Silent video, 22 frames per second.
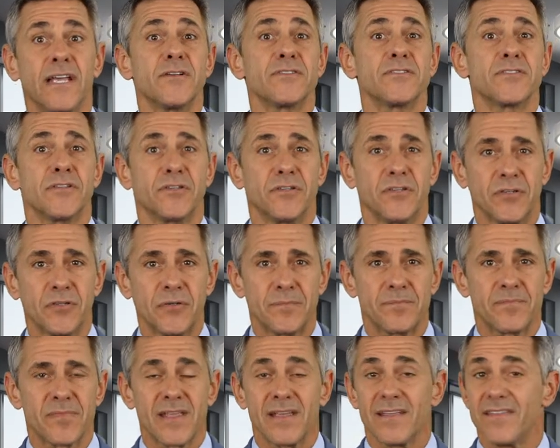tells you
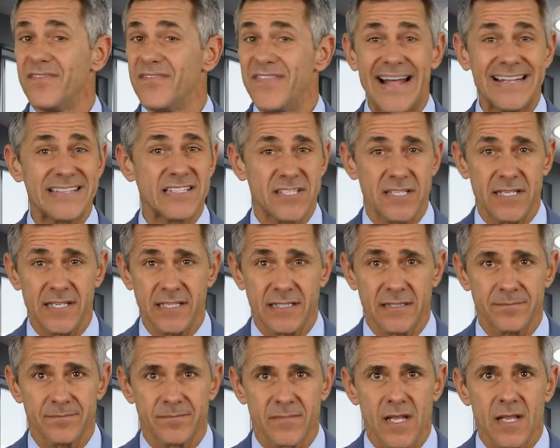to. That's
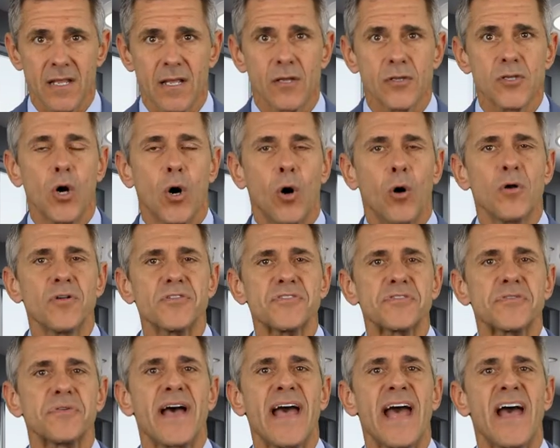it. You
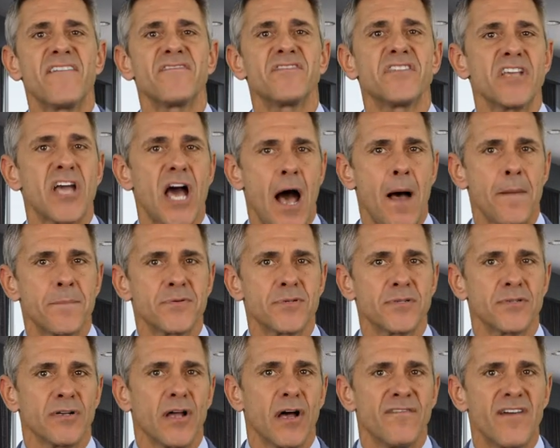also have the
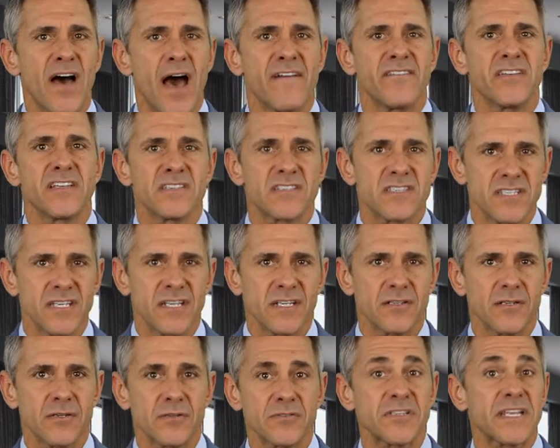option of having
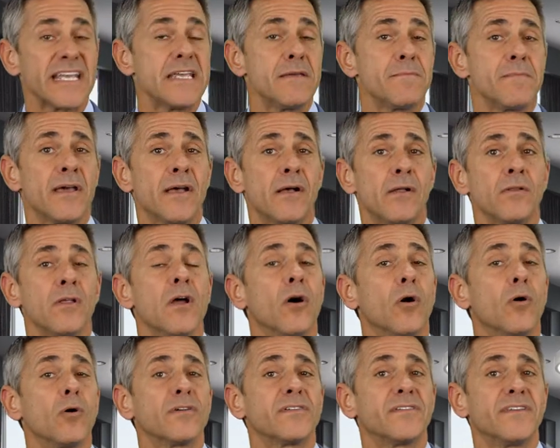signals emailed
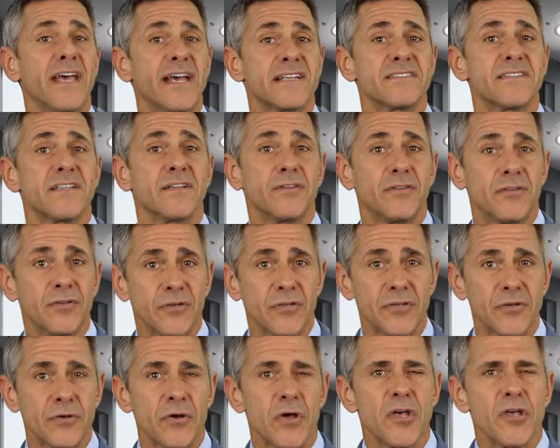or texted to
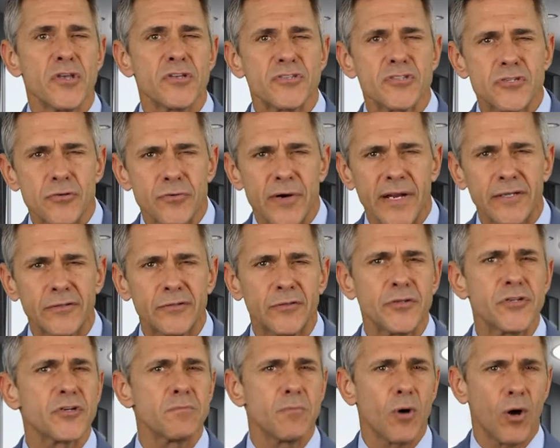you straight
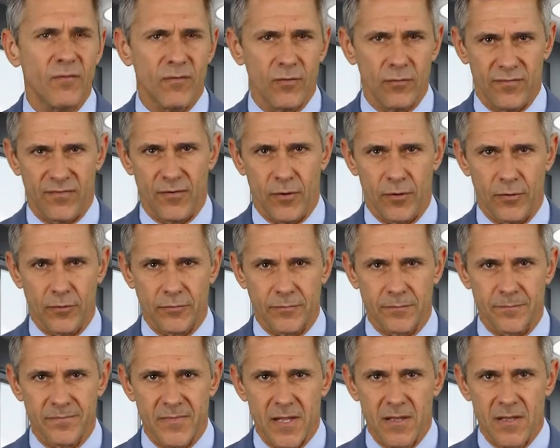to your mobile
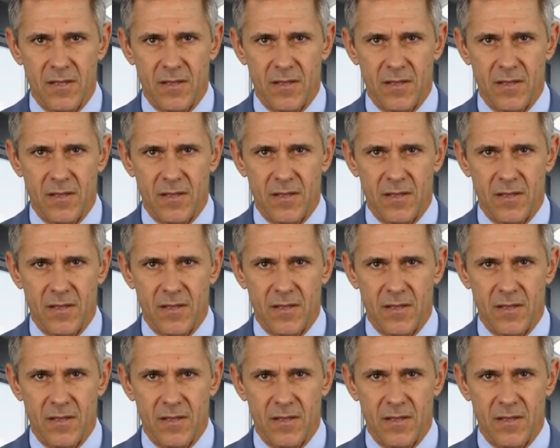phone.